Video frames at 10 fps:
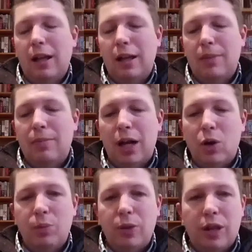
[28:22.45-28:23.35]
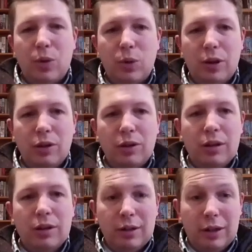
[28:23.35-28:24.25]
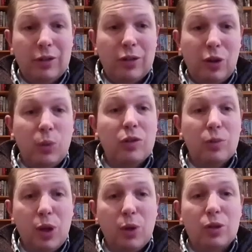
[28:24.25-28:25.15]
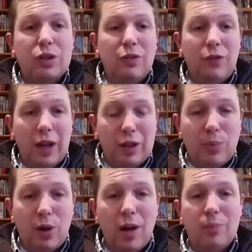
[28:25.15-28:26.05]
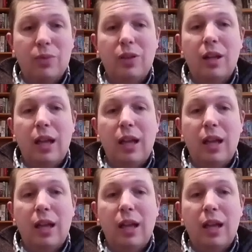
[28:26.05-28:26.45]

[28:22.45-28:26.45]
I hope that they will listen to the whistleblowers, find the problems,